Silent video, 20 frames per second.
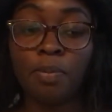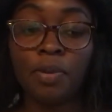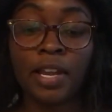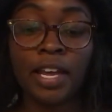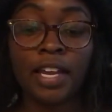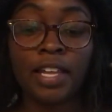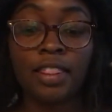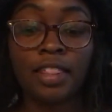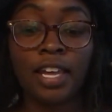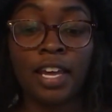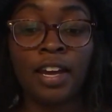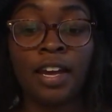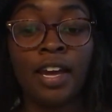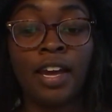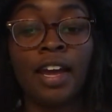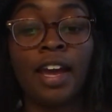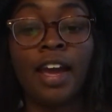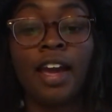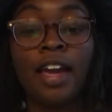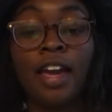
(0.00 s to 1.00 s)
Like
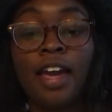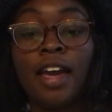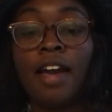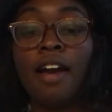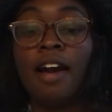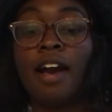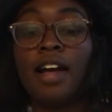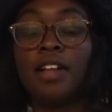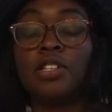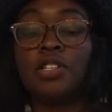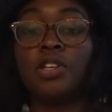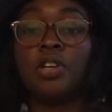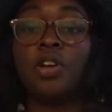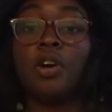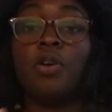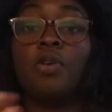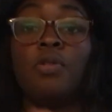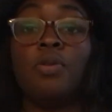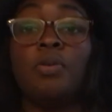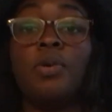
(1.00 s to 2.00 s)
they had to
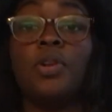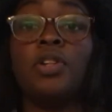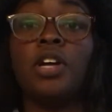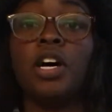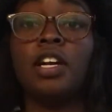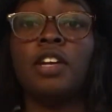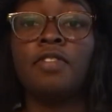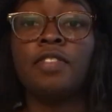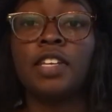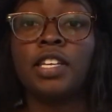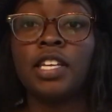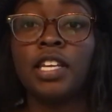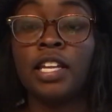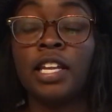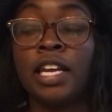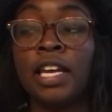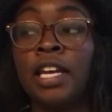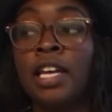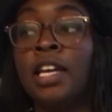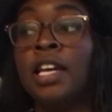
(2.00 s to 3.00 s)
go through a lot of
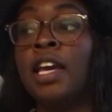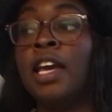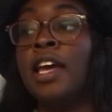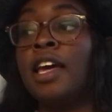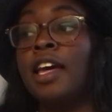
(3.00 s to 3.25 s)
healing,